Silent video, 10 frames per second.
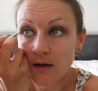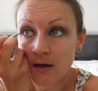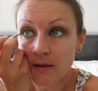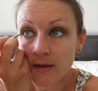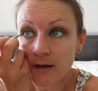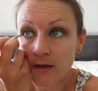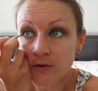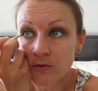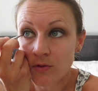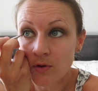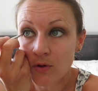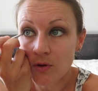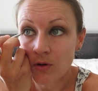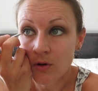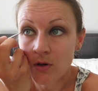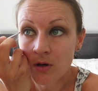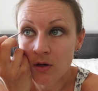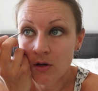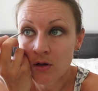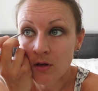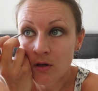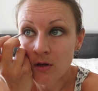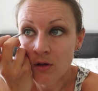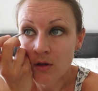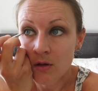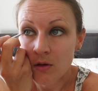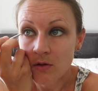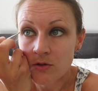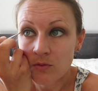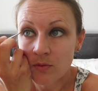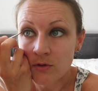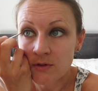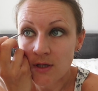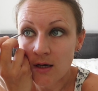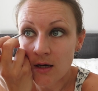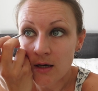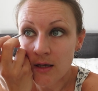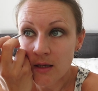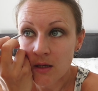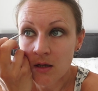And then I draw towards the eye,